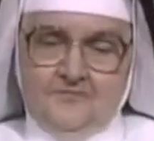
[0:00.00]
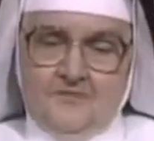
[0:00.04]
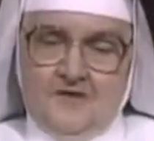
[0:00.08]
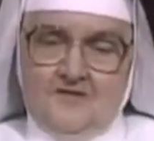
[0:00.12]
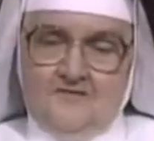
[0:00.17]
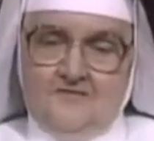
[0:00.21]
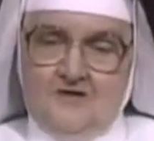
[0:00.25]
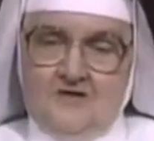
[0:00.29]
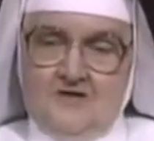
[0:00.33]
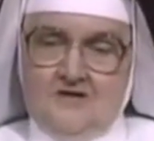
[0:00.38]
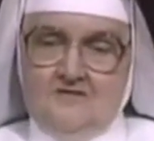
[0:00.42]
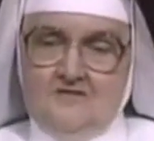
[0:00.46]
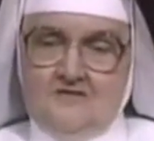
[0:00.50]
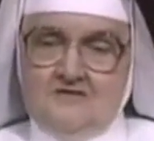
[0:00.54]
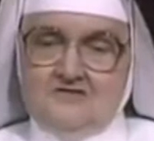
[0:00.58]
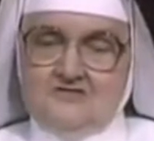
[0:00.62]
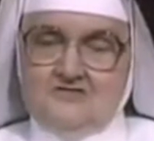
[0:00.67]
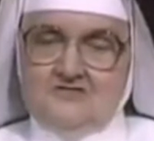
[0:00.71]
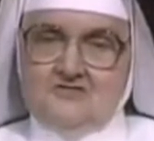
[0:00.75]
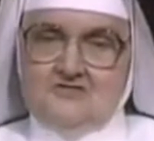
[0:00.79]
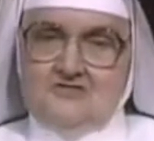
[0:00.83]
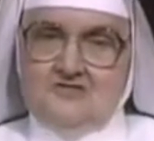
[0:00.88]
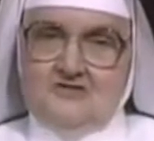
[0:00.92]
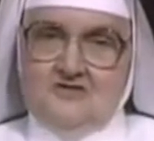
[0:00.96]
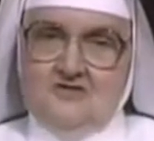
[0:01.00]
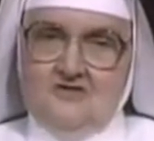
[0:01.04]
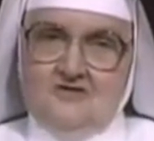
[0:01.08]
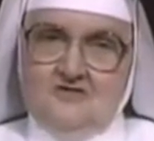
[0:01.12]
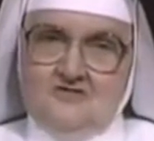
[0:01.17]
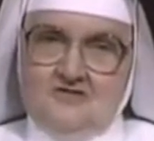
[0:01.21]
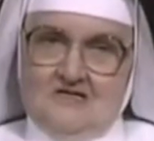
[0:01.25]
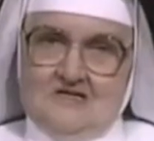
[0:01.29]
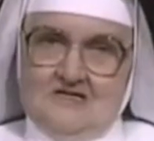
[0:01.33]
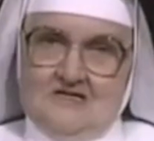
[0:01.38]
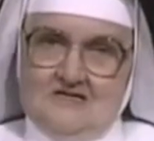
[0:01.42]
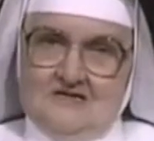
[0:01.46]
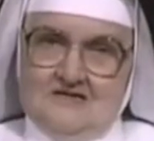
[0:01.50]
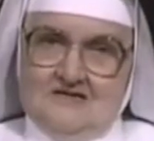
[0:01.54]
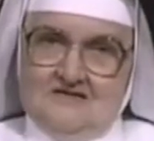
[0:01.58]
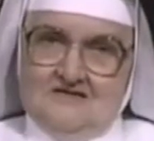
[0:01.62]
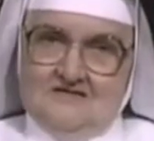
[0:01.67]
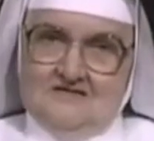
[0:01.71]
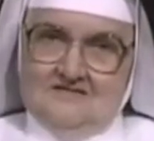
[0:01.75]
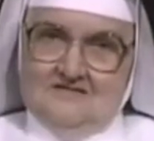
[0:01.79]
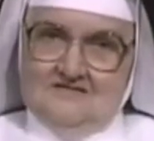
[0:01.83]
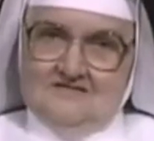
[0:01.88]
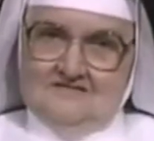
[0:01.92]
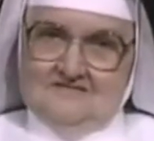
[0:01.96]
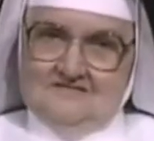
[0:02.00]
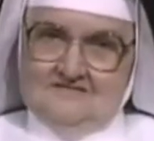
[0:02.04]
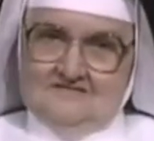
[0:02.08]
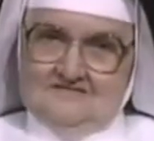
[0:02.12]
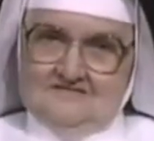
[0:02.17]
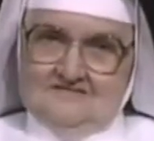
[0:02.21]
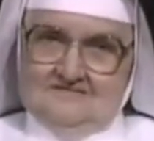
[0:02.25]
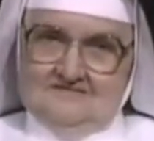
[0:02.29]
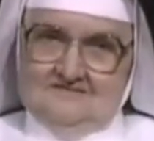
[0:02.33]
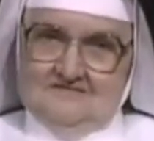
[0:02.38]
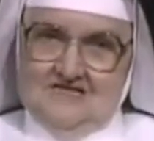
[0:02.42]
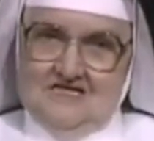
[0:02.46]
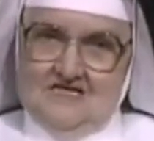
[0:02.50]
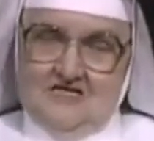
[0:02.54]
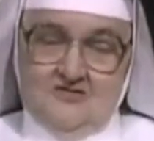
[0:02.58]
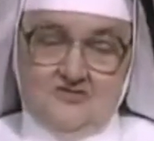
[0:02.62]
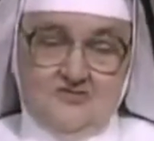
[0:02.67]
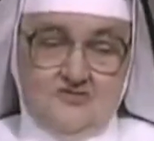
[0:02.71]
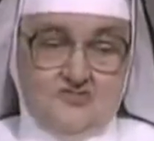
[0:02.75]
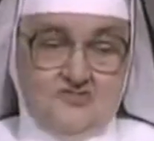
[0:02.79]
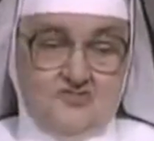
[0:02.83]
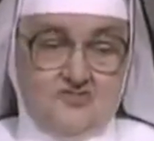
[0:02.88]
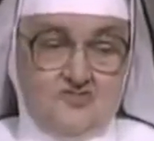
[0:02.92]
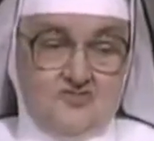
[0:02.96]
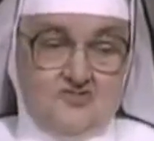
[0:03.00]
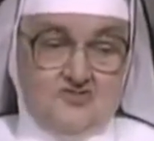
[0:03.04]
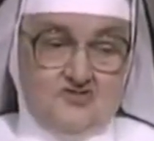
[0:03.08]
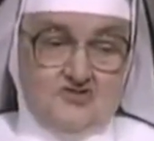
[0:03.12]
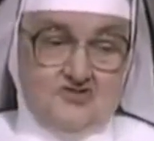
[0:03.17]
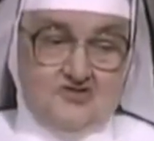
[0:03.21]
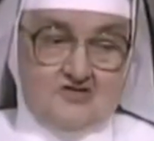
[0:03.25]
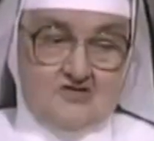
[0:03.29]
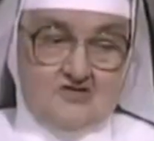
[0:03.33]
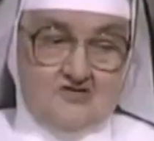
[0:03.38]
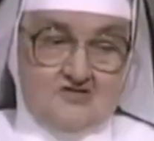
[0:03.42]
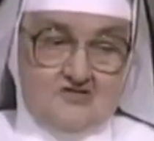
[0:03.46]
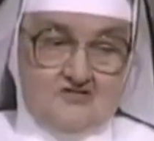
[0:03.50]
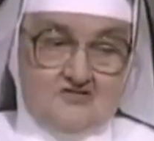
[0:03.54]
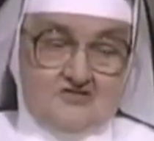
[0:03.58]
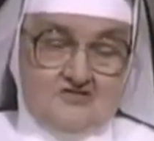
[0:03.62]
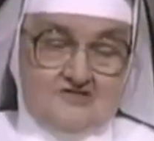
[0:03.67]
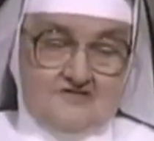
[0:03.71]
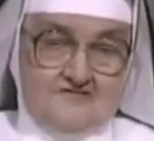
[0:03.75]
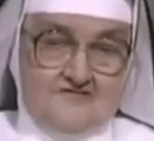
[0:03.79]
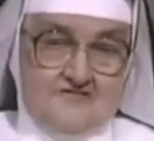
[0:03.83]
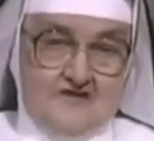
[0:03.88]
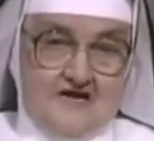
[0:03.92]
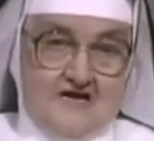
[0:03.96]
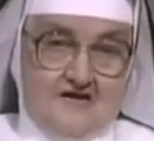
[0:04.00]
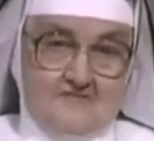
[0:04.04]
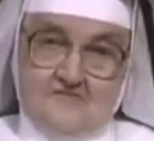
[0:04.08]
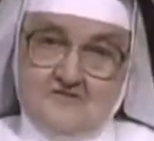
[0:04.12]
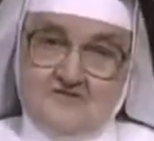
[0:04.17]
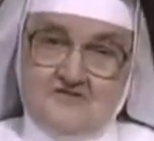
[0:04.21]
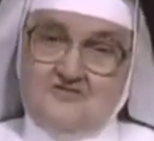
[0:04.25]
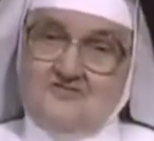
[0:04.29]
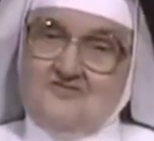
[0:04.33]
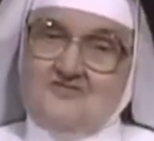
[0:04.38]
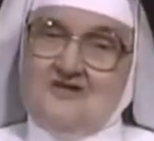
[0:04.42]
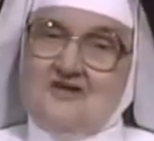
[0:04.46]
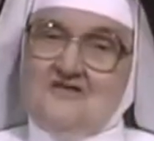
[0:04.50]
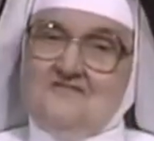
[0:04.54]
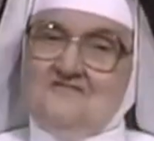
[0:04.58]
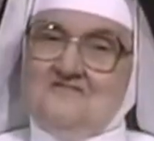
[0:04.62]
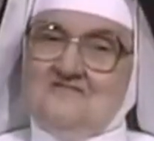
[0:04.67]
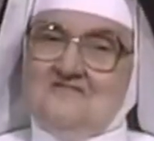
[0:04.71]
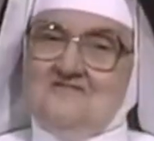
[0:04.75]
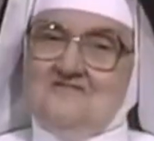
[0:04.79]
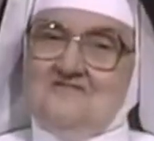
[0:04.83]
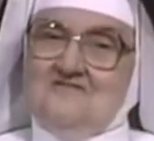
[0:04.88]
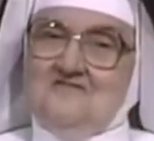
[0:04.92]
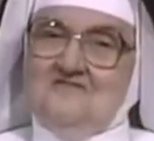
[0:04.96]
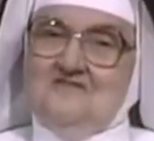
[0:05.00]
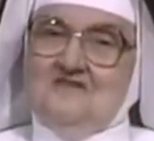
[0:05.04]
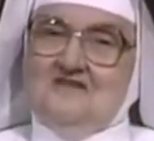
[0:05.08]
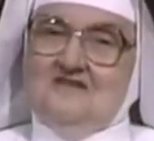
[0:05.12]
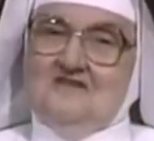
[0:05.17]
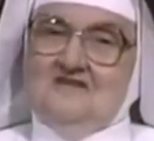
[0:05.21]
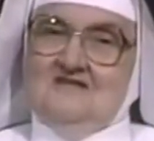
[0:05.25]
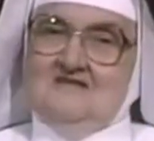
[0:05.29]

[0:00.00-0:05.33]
Very slowly, they introduced inclusive language. You never knew it.